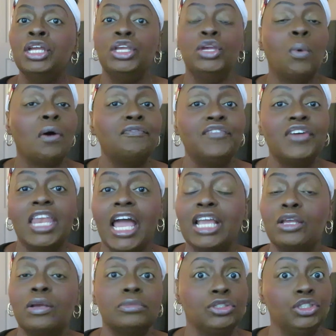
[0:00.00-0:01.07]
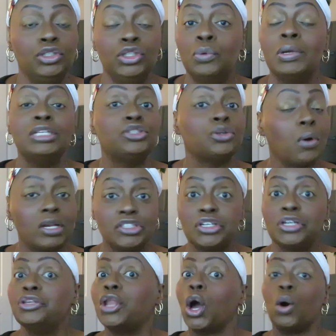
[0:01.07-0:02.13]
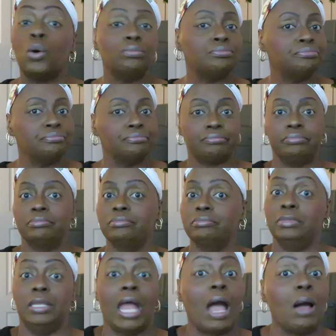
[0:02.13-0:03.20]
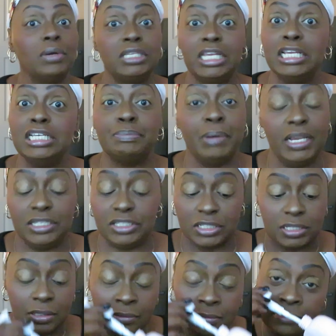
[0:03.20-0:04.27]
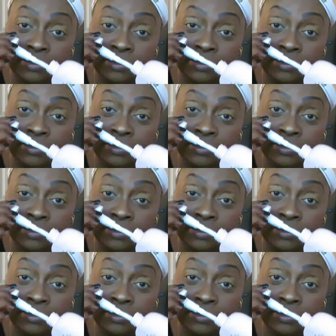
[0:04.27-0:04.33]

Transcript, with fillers: You won't feel like you, you in Georgia. No. Not with these peaches.